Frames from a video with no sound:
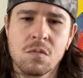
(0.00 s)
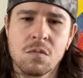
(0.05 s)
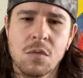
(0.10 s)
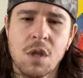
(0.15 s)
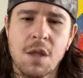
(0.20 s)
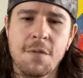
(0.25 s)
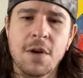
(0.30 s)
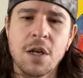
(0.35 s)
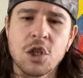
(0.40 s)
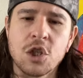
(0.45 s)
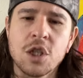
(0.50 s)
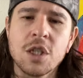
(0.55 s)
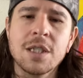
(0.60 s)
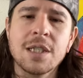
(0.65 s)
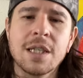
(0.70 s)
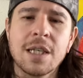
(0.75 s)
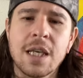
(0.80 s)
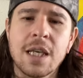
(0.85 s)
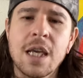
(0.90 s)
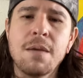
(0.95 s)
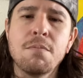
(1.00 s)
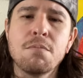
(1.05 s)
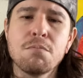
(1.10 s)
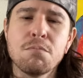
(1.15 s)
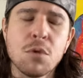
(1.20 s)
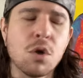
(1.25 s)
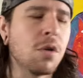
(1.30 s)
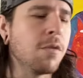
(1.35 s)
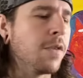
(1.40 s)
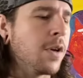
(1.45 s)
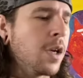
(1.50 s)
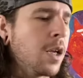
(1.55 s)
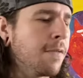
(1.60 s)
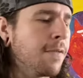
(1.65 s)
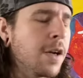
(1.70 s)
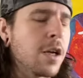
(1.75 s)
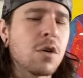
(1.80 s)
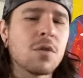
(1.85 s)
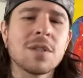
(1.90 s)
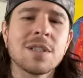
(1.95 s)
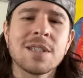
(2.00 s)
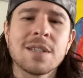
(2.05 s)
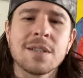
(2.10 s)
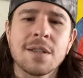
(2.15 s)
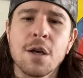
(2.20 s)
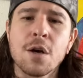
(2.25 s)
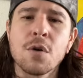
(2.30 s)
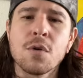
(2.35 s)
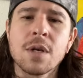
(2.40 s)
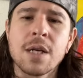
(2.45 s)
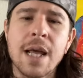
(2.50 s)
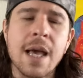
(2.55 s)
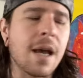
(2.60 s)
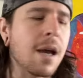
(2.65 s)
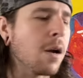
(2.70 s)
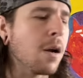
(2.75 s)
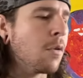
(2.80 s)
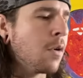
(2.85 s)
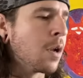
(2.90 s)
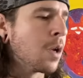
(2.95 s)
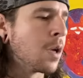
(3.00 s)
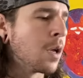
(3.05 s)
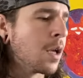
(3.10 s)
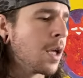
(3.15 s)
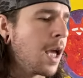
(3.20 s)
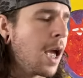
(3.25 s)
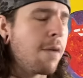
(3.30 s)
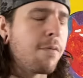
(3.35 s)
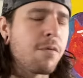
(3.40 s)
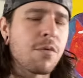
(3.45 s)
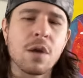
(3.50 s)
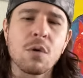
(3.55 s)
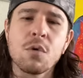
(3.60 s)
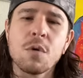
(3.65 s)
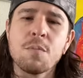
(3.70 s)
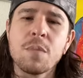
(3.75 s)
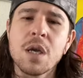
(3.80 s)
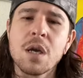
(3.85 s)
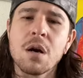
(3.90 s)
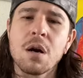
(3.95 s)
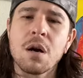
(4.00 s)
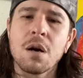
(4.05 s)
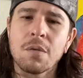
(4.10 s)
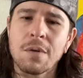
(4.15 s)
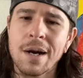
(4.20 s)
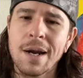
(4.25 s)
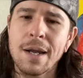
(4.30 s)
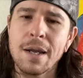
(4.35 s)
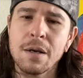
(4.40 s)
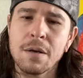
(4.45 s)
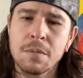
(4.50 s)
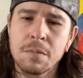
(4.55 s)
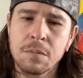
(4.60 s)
If I just keep moving, if I don't slow down, everything will be all right.